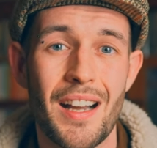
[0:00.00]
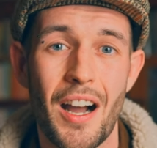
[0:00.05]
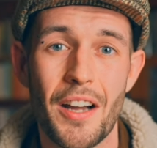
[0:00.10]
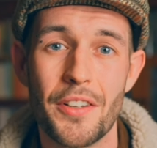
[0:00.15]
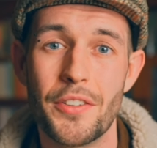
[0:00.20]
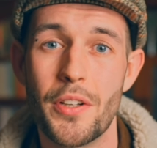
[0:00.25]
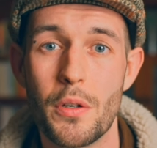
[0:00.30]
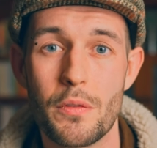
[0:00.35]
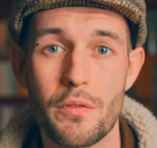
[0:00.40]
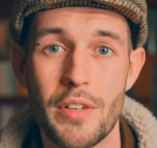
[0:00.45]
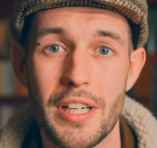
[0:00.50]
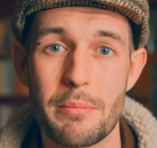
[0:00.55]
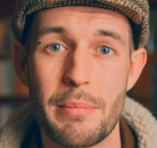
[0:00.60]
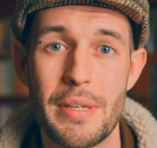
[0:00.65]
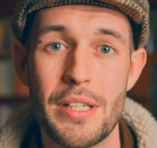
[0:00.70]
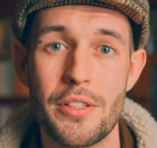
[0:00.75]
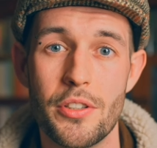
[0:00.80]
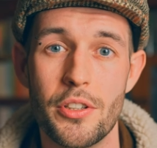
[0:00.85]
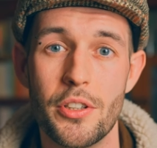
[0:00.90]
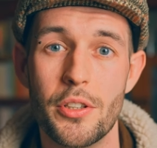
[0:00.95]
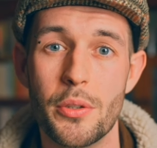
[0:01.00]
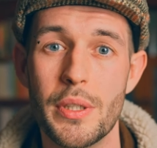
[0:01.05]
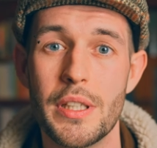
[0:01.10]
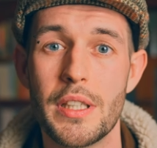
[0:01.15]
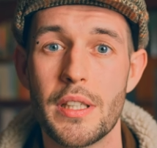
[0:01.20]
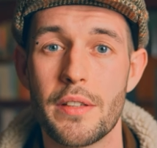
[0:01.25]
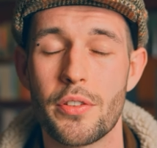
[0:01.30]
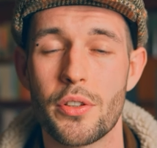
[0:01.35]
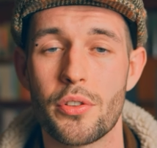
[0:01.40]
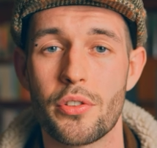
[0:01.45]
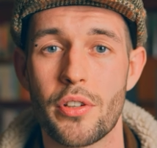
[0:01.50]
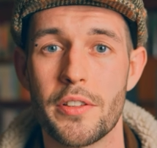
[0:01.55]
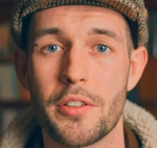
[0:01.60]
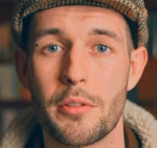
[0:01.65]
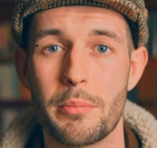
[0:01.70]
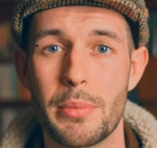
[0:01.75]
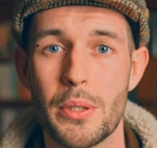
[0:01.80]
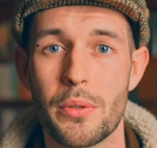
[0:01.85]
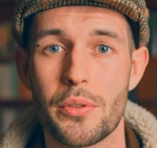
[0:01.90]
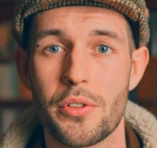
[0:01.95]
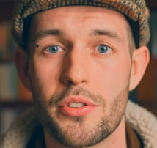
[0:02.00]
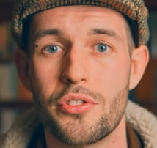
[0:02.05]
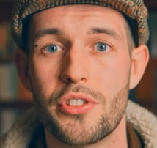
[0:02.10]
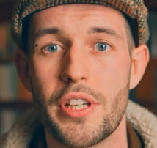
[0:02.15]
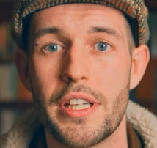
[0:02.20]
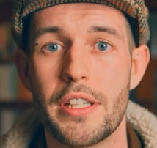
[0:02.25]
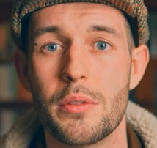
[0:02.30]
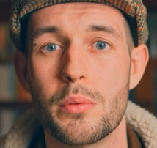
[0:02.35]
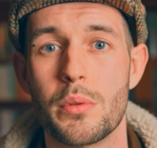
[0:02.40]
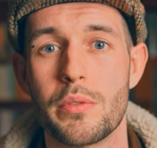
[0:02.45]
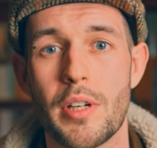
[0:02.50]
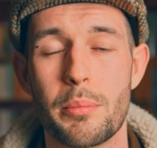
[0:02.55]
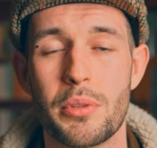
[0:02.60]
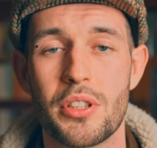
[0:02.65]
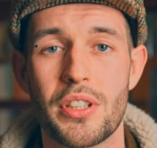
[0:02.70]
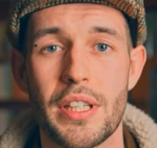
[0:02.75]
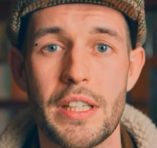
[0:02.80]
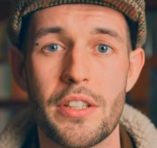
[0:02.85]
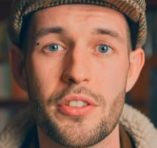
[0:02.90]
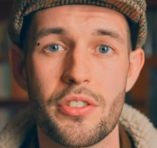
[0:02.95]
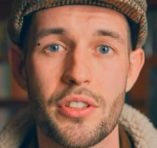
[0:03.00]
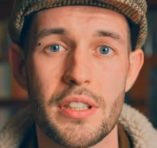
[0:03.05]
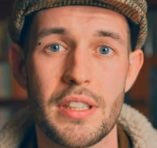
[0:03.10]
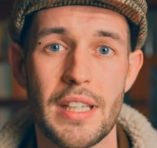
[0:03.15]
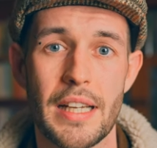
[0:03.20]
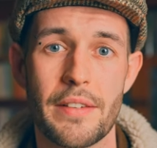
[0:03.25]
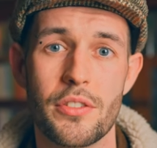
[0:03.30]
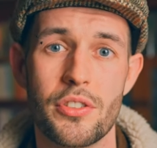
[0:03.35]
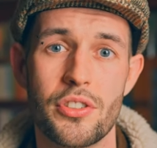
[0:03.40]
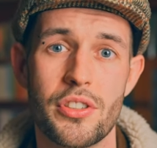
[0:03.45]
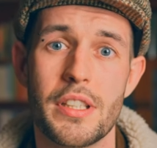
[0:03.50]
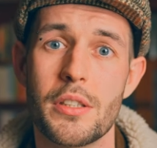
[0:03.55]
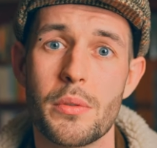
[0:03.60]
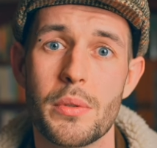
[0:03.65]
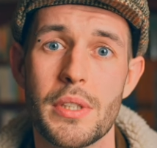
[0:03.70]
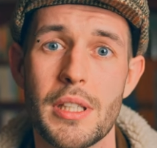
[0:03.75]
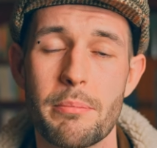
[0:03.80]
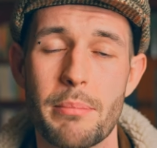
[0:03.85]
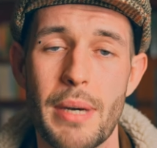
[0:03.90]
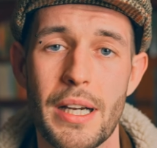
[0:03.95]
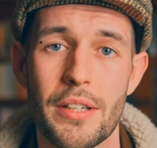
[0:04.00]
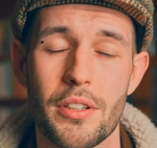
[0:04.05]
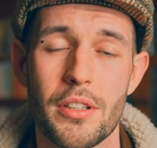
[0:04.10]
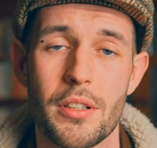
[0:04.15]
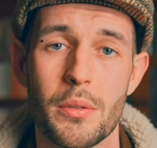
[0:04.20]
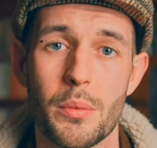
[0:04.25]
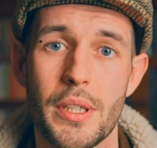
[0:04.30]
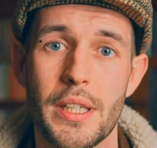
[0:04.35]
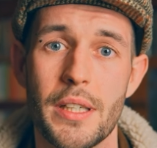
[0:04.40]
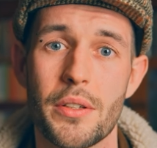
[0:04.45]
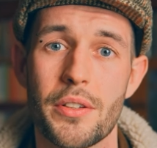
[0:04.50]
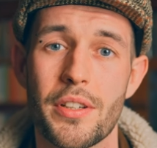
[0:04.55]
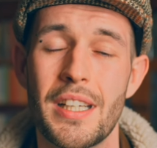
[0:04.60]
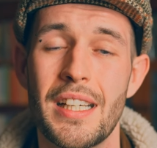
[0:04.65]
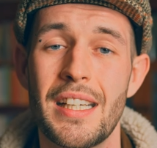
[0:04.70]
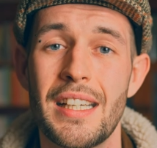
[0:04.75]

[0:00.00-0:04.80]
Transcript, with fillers: I don't recommend you do it if you're trying to build a genuine reputation and have a genuine impact on the world.